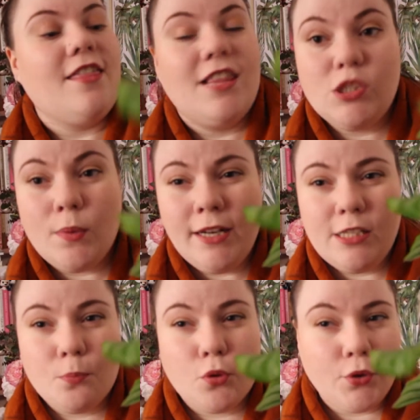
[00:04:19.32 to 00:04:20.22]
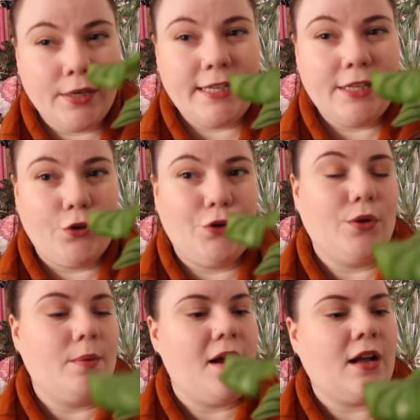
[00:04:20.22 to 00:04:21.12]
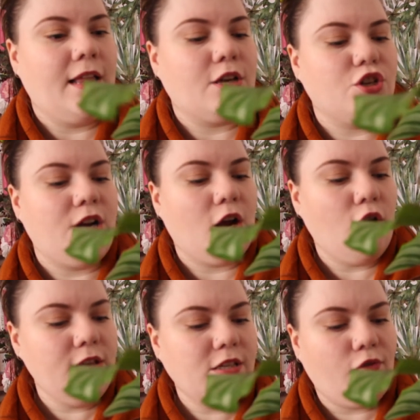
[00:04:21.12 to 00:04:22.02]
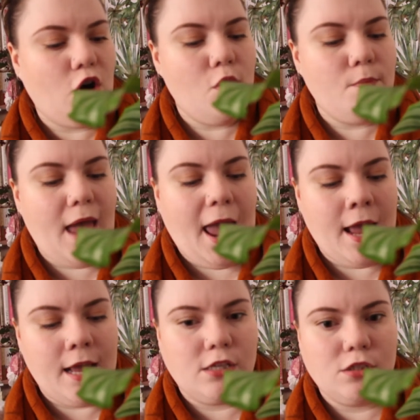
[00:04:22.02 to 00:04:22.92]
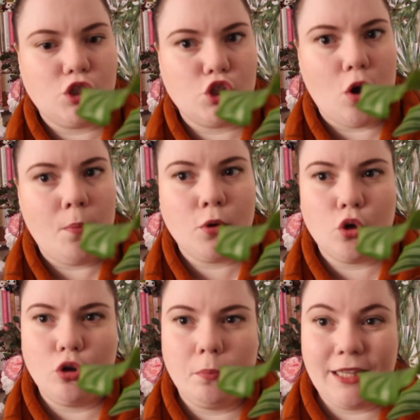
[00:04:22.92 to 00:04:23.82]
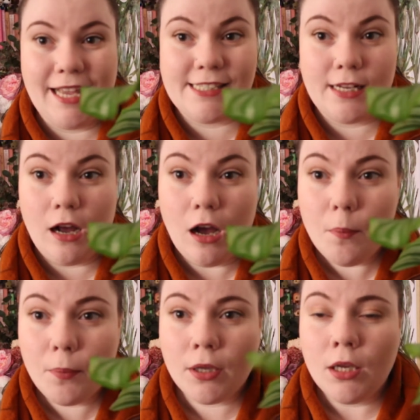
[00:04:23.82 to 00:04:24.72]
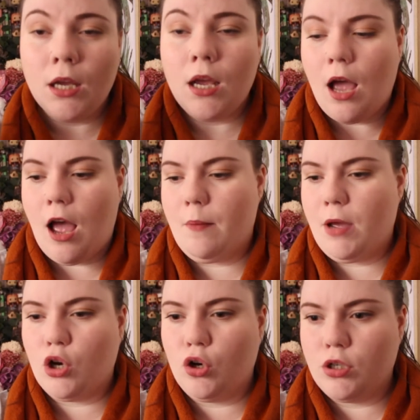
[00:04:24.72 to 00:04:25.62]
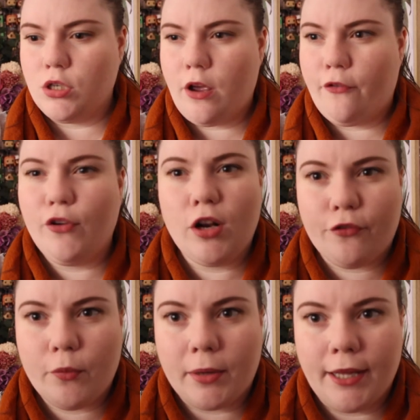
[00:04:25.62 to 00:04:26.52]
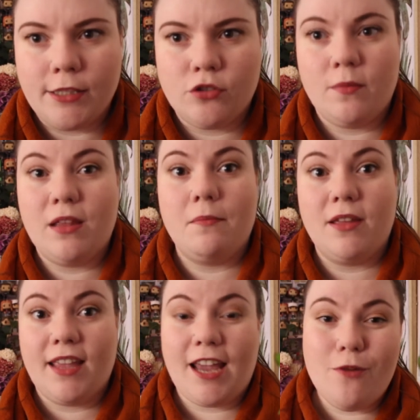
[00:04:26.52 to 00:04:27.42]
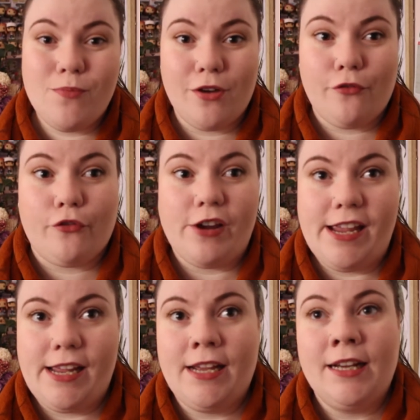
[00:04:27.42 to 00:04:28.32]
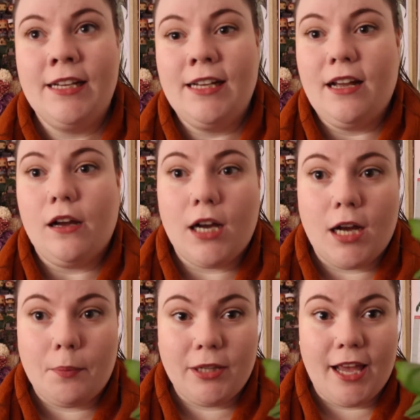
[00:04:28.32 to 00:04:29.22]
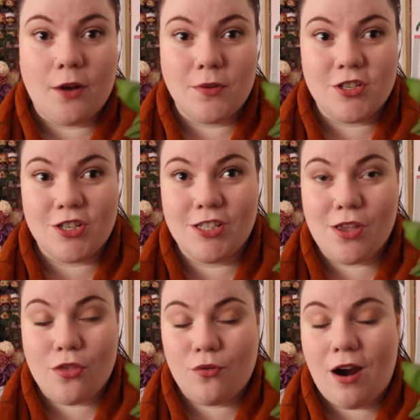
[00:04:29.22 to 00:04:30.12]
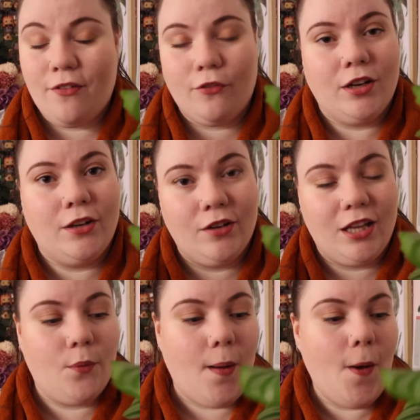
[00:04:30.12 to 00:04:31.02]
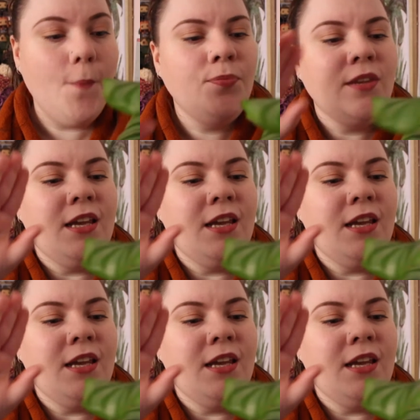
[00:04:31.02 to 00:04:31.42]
This one is pretty new in my collection. I got this from a shop called Plant It Up. I got a few different plants from them and they gave me a free plant which is thriving really, really well.